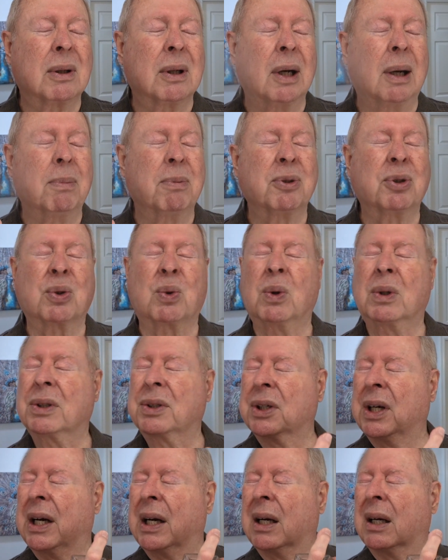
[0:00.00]
Couple squirts
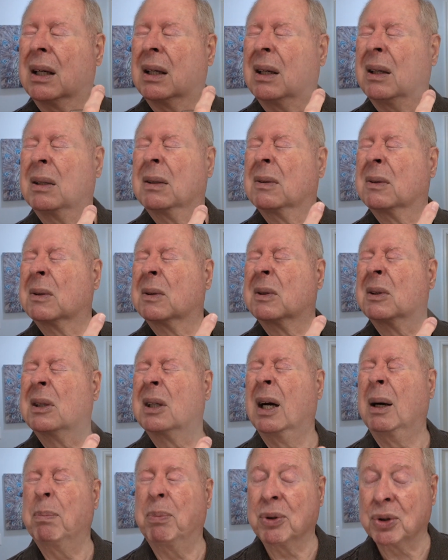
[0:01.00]
there,
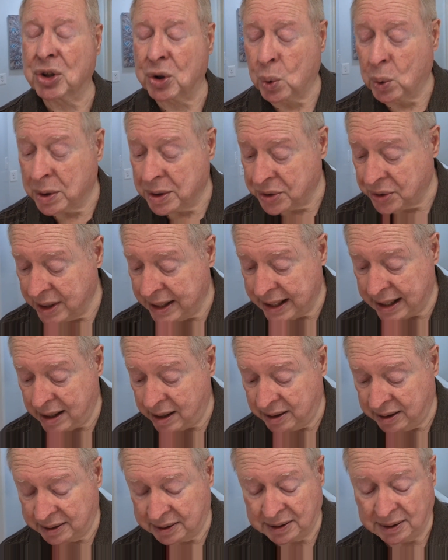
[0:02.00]
couple squirts
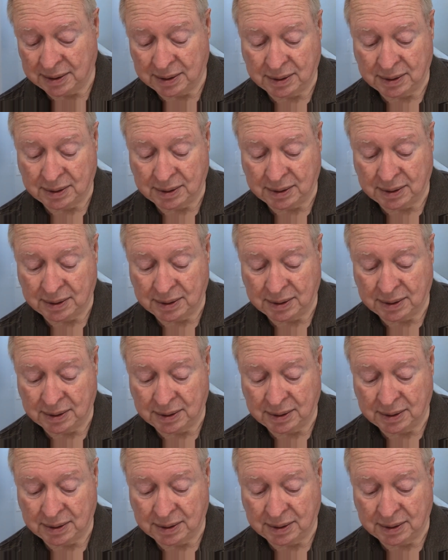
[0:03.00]
there.